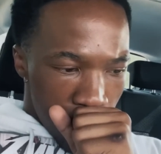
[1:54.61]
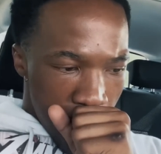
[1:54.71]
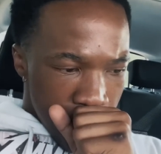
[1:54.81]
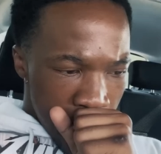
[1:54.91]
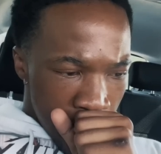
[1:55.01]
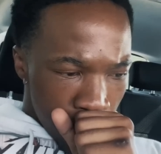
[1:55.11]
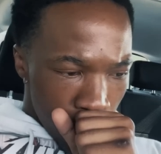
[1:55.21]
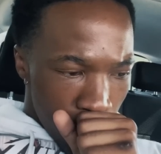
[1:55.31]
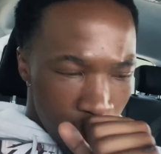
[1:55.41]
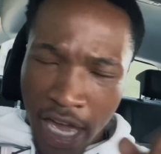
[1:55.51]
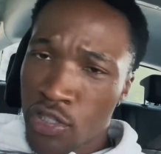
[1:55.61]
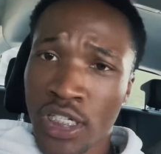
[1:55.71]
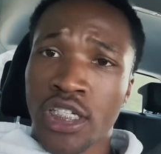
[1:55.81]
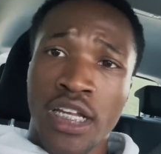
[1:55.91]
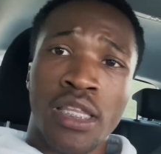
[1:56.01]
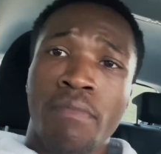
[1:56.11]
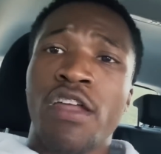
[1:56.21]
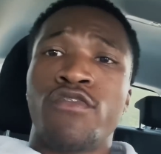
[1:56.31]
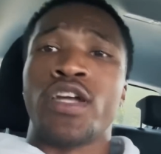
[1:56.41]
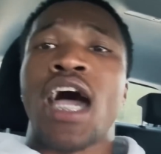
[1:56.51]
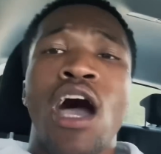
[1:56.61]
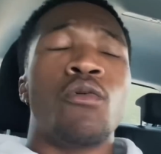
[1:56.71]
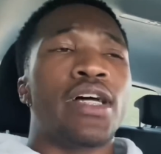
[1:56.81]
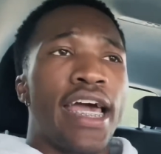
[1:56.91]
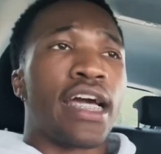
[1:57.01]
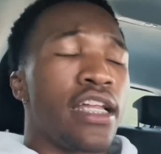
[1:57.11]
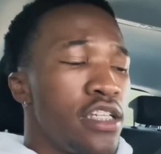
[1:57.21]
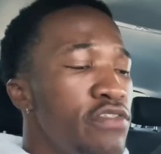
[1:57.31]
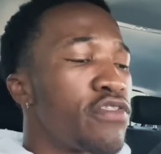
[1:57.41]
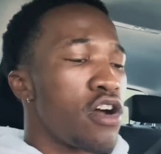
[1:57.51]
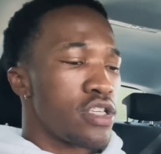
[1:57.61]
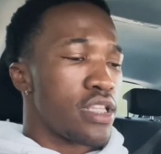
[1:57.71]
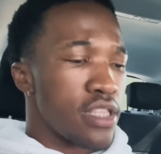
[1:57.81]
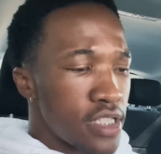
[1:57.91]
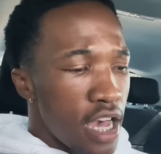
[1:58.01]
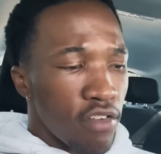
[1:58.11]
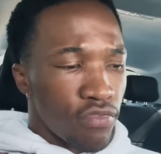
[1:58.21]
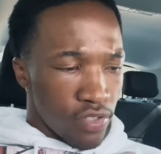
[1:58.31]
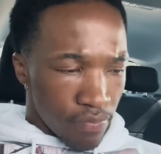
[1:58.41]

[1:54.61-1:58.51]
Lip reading: And then I usually chill in the bed for an hour. Like, I defrost and stuff.